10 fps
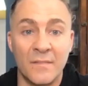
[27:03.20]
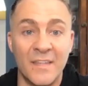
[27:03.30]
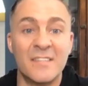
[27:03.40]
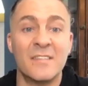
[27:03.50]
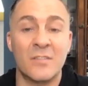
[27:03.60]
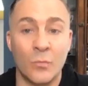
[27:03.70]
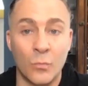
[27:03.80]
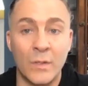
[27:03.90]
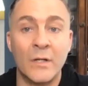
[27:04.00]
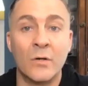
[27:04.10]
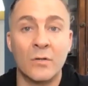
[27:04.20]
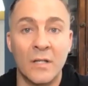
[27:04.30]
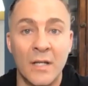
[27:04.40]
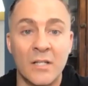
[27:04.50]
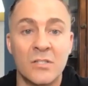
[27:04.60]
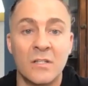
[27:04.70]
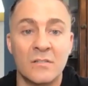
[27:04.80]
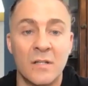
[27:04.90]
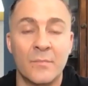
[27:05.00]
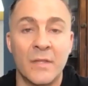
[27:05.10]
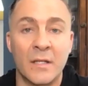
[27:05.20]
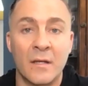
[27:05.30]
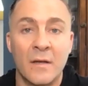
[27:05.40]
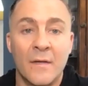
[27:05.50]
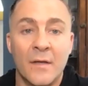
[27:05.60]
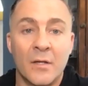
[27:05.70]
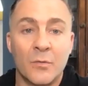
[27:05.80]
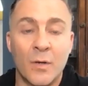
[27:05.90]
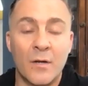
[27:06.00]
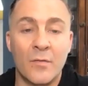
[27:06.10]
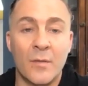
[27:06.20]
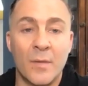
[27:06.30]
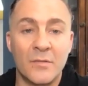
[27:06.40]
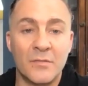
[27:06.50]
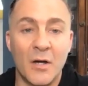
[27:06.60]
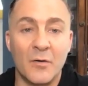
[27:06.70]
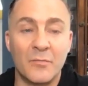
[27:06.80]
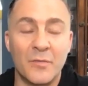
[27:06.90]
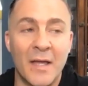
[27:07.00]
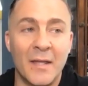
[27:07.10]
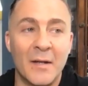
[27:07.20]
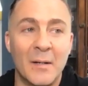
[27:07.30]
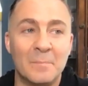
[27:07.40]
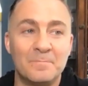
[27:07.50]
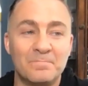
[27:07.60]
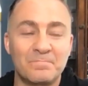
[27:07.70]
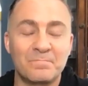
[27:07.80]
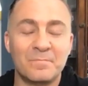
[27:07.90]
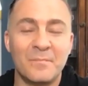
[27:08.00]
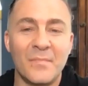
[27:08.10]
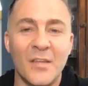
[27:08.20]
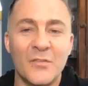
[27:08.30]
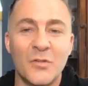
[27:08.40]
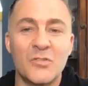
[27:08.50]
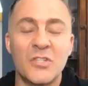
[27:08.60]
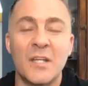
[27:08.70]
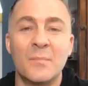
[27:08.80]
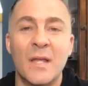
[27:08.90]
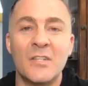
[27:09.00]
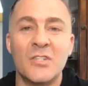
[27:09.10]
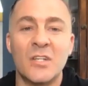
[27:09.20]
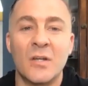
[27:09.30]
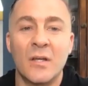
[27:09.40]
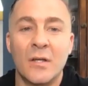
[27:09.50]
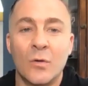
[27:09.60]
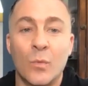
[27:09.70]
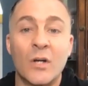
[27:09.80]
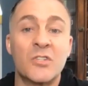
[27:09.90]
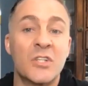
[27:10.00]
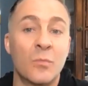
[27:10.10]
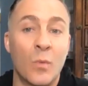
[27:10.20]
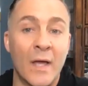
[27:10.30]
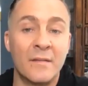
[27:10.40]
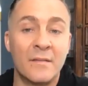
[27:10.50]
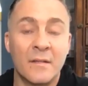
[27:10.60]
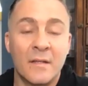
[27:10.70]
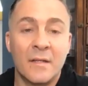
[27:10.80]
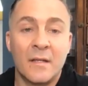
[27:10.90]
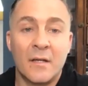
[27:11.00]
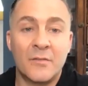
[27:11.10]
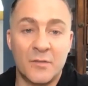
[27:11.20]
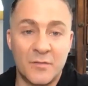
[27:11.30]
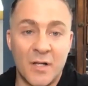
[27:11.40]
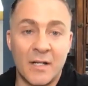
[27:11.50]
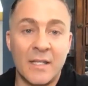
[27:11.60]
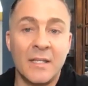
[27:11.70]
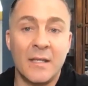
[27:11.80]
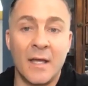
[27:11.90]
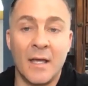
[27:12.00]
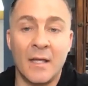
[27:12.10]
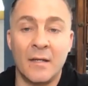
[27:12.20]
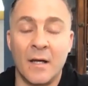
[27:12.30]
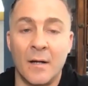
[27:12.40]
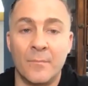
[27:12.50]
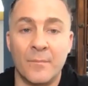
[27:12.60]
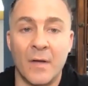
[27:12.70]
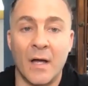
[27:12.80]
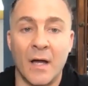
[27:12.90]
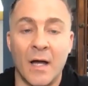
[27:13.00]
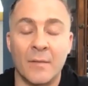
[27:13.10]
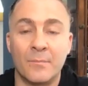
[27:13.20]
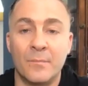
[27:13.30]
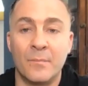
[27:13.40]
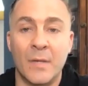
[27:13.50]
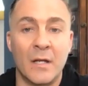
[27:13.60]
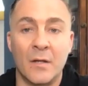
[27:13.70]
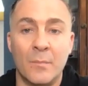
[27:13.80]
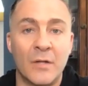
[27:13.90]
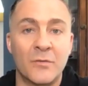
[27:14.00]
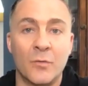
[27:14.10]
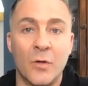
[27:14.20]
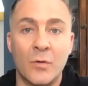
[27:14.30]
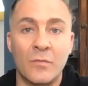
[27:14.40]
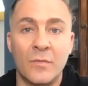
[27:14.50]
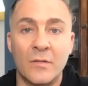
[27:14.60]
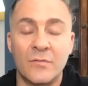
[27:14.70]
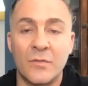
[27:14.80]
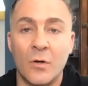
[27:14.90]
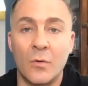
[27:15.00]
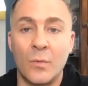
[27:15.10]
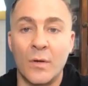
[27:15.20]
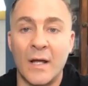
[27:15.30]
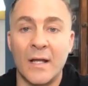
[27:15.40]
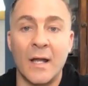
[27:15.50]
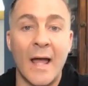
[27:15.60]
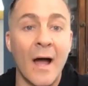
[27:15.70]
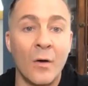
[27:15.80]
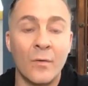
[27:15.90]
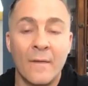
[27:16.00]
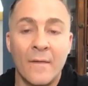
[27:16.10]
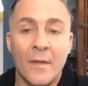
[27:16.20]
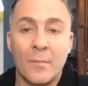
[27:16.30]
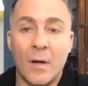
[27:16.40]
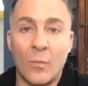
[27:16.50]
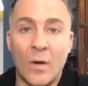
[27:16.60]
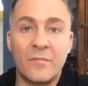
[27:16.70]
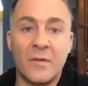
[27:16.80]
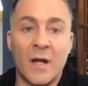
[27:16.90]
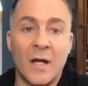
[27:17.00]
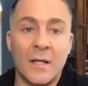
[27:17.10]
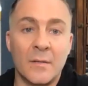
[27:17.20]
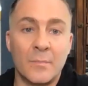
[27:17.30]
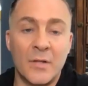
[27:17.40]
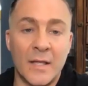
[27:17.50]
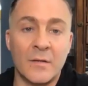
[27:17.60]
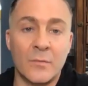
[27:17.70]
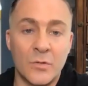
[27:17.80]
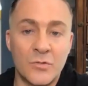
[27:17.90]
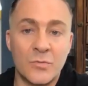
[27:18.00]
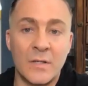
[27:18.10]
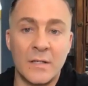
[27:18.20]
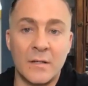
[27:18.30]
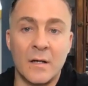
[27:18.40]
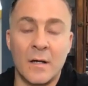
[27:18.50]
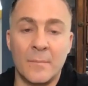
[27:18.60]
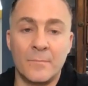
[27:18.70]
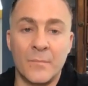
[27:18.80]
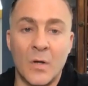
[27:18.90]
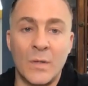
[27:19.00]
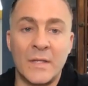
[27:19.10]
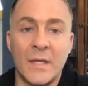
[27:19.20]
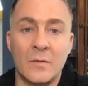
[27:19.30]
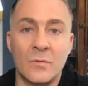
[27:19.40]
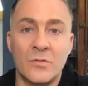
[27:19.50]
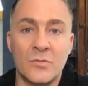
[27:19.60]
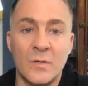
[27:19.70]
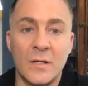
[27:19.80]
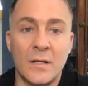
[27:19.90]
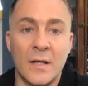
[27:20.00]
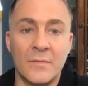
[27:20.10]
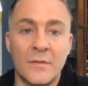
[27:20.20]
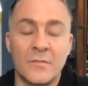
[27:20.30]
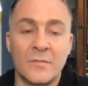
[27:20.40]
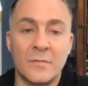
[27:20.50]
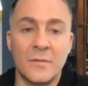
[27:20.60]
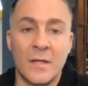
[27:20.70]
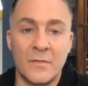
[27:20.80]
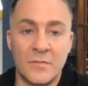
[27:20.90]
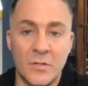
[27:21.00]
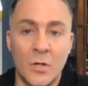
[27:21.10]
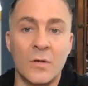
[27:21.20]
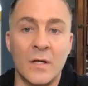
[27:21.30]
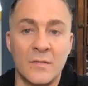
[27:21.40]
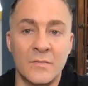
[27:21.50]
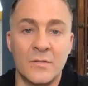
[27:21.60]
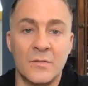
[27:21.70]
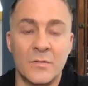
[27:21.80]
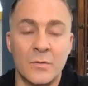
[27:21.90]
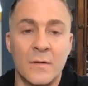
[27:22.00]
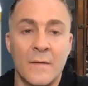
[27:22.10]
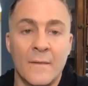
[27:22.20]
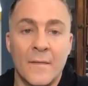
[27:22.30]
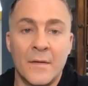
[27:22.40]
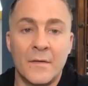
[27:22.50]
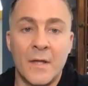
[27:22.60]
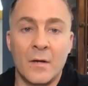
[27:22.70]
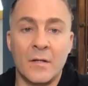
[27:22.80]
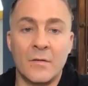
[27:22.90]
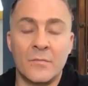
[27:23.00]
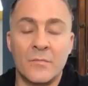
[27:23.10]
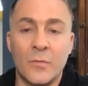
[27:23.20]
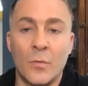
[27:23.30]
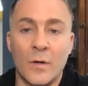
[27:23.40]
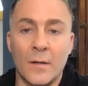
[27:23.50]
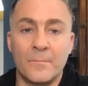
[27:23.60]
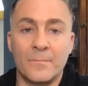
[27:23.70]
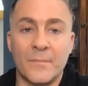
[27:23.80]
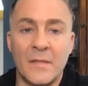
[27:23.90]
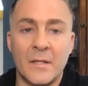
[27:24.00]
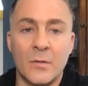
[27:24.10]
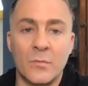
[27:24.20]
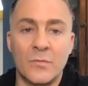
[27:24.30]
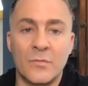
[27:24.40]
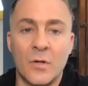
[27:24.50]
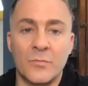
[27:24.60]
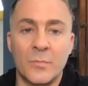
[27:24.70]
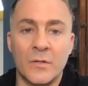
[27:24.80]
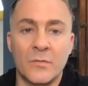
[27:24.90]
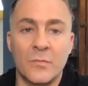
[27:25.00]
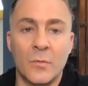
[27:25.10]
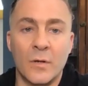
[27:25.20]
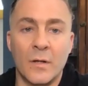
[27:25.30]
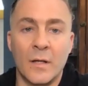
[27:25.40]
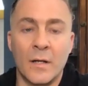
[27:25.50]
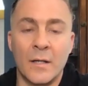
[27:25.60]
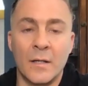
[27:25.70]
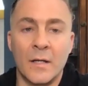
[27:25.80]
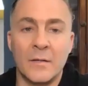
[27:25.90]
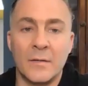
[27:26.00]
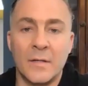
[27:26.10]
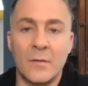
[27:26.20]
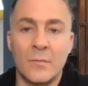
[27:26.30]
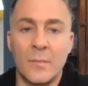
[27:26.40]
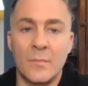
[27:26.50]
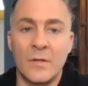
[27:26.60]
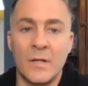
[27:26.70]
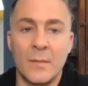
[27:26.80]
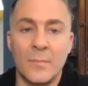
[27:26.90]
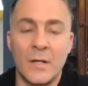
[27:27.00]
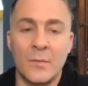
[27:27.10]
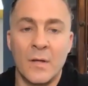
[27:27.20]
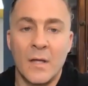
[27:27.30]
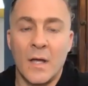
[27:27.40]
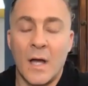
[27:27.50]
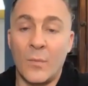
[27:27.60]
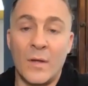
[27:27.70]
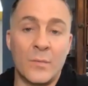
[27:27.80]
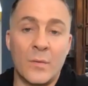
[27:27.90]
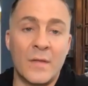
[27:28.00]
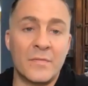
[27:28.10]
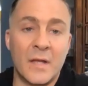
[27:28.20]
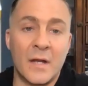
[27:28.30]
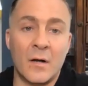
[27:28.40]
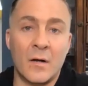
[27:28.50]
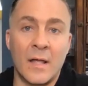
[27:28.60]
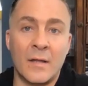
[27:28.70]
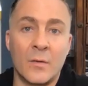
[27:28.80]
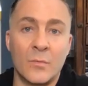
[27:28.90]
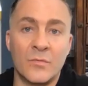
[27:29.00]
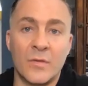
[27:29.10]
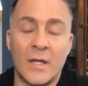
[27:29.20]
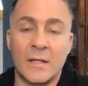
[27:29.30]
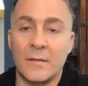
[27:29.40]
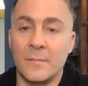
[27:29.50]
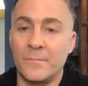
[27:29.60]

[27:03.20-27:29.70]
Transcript: This is a real connection to something greater than myself. And so she had mentioned where she went to study, and I made a mental note of it. So when I got out, my wife and I planned a retreat, a weekend retreat at this yoga institute down in Florida. I think it was Salt Springs, Florida, and I can't remember the name, but we went there, and it was like,